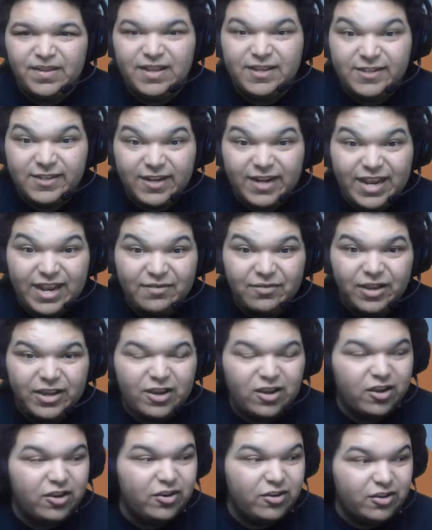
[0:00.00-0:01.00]
Is it going to have,
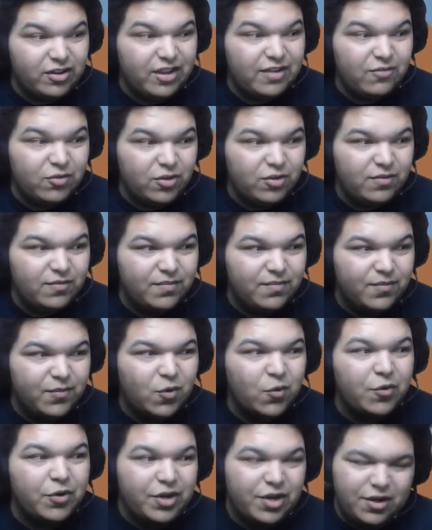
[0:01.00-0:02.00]
like, a good level
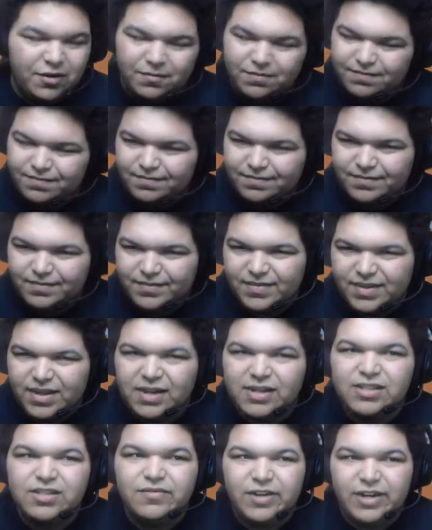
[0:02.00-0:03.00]
or no?
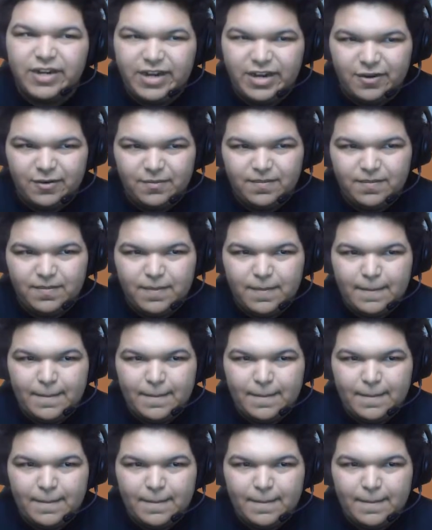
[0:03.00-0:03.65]
Let's find out.